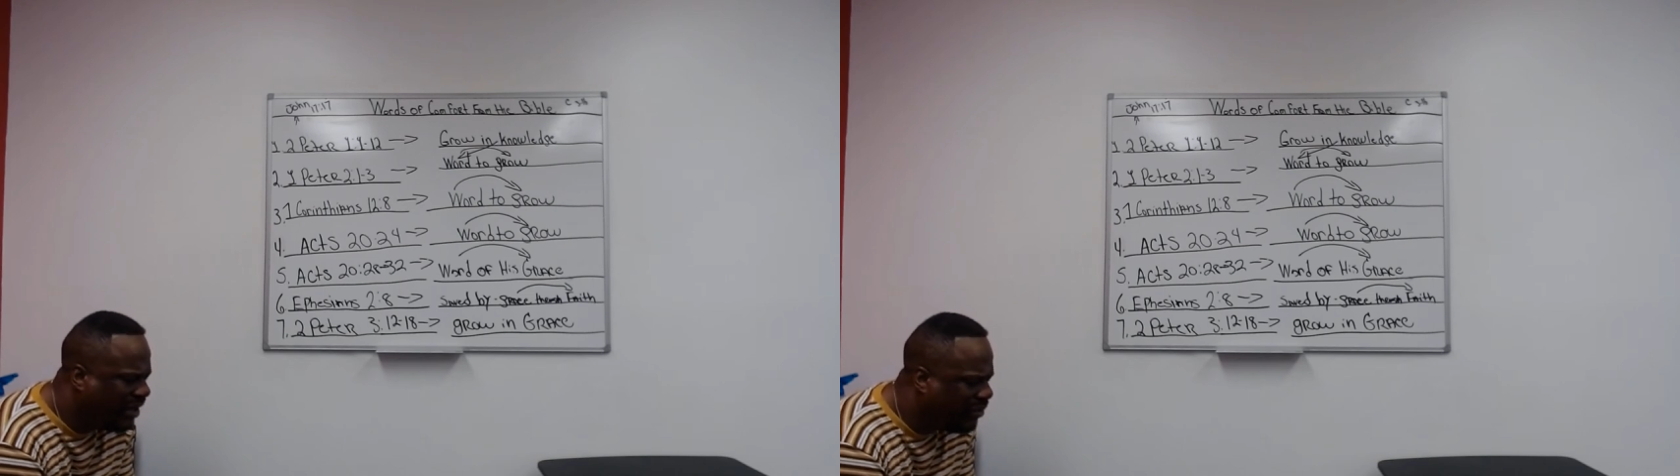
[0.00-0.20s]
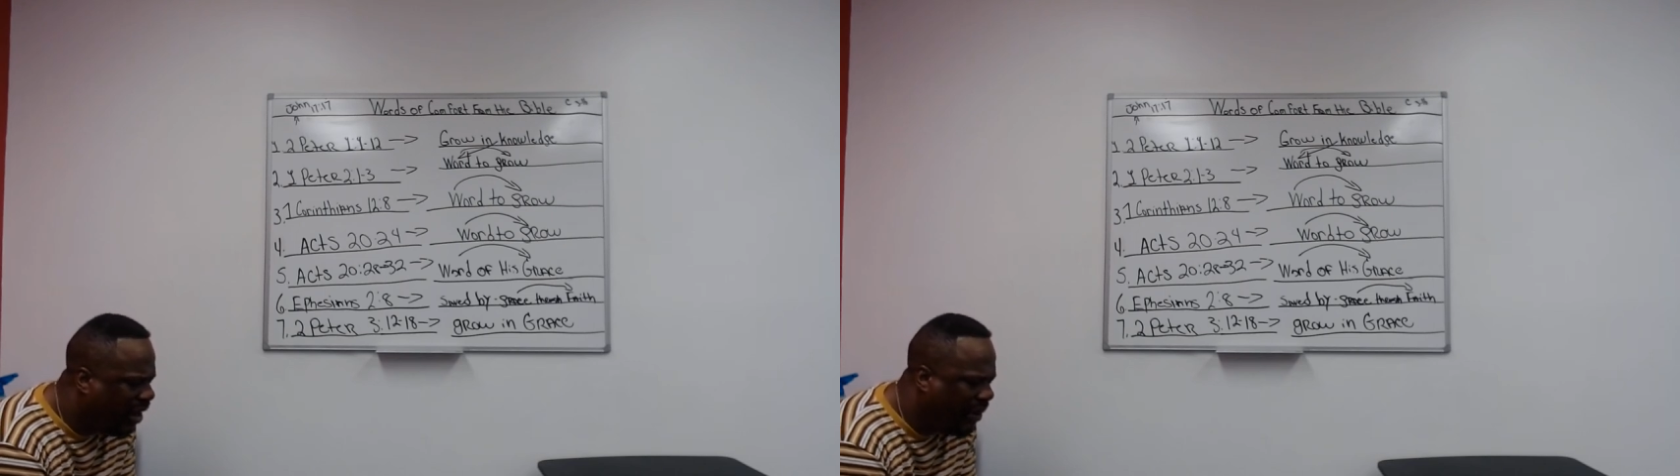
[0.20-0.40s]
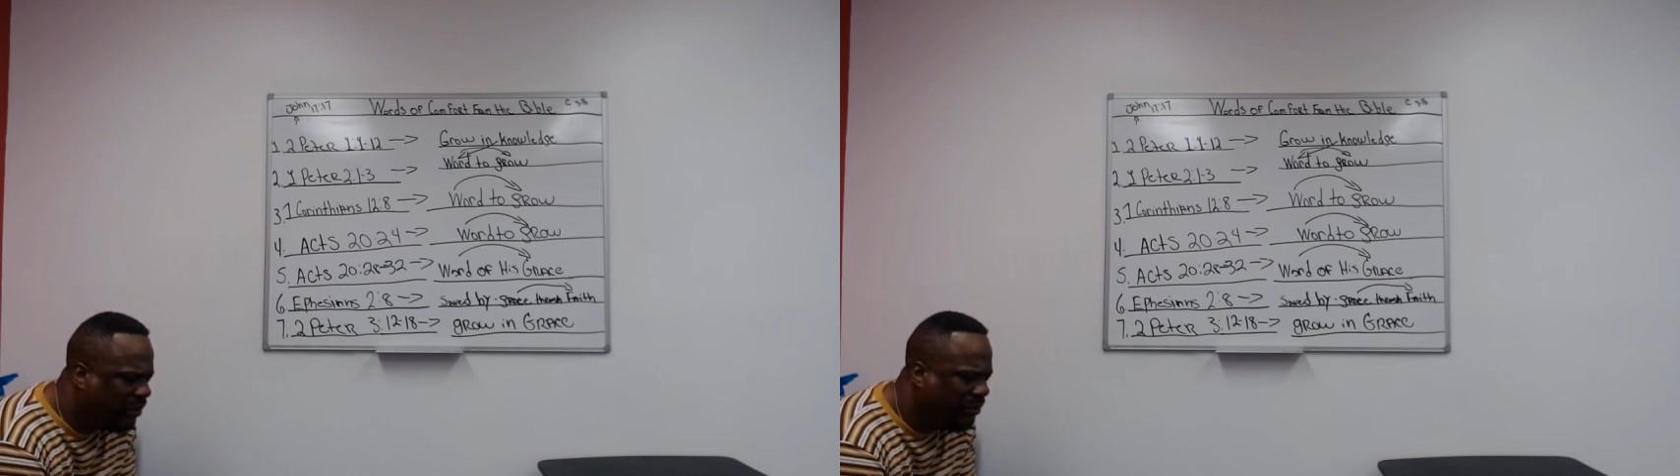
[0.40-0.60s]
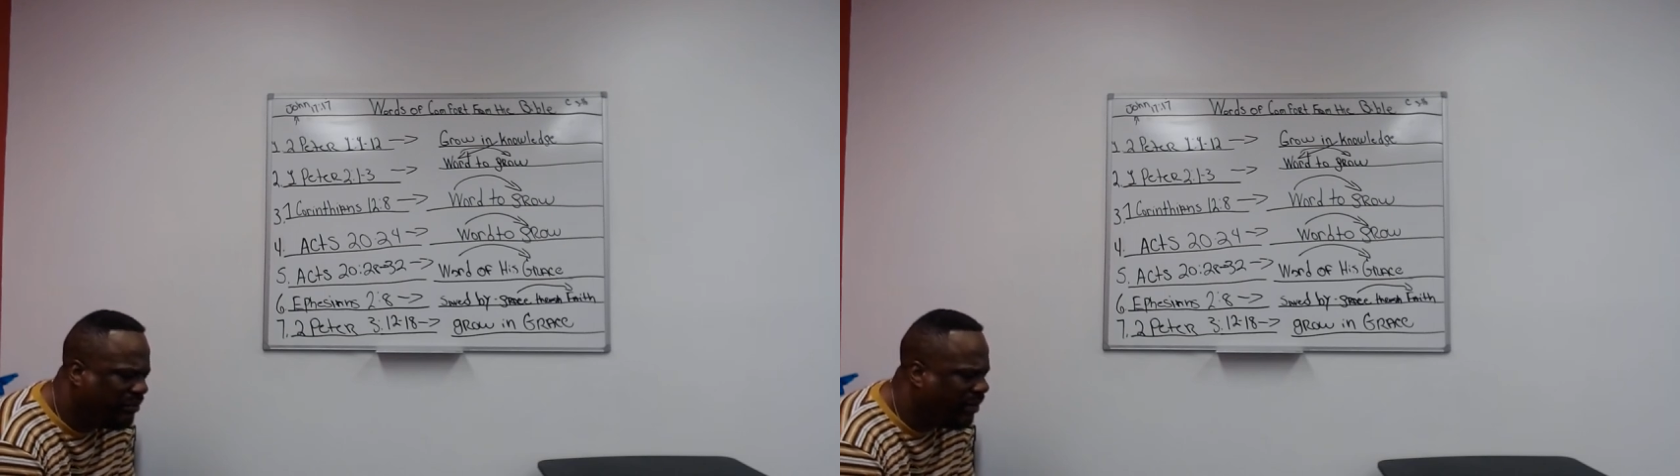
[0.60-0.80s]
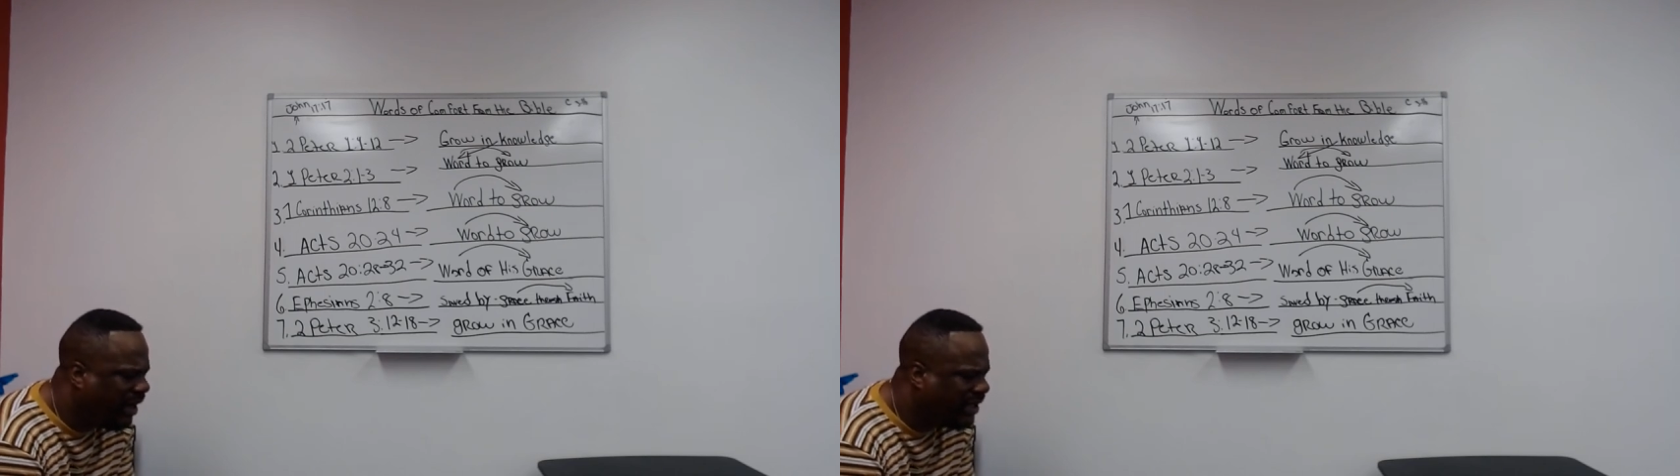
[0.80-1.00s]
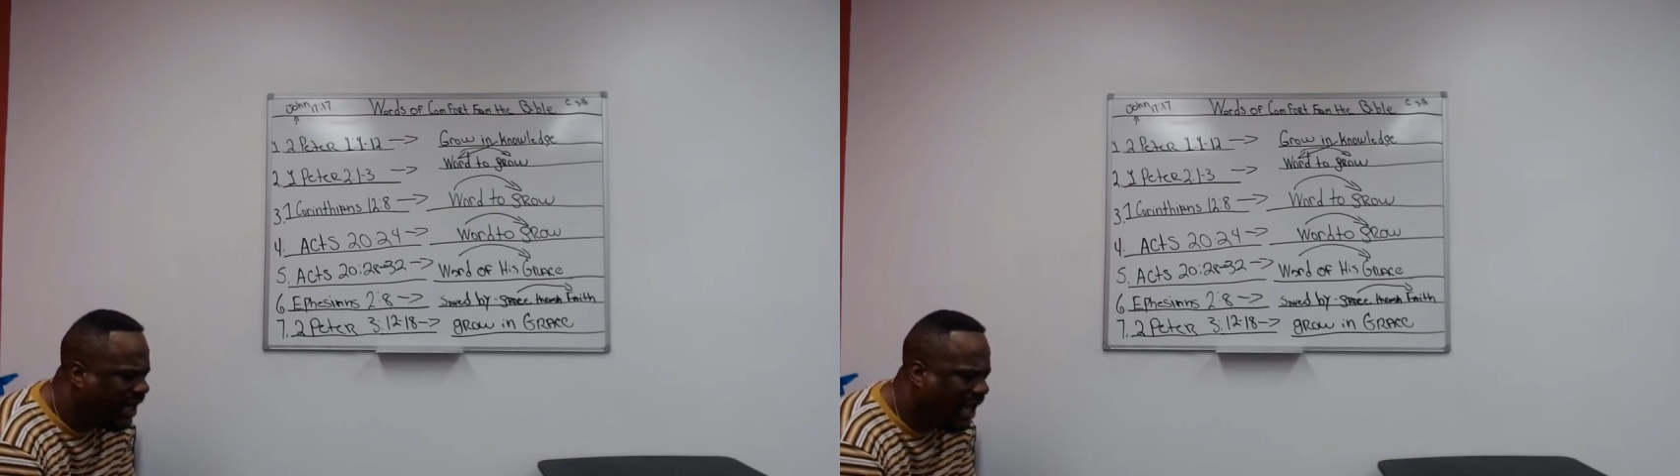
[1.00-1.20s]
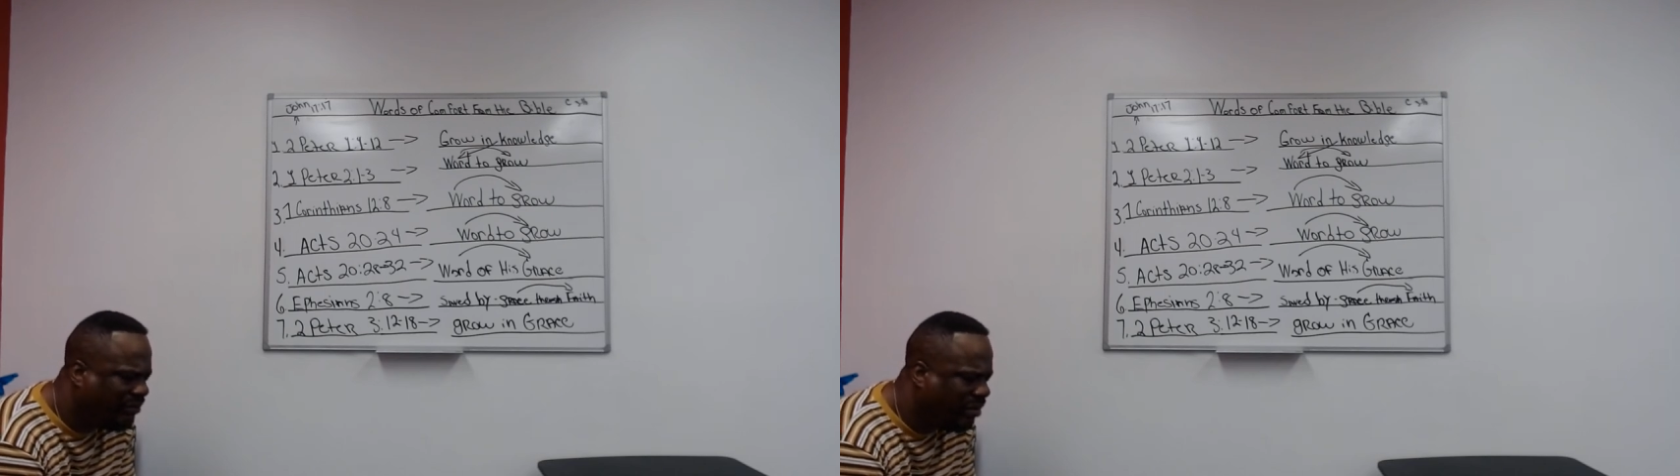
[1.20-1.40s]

you help them in bad times,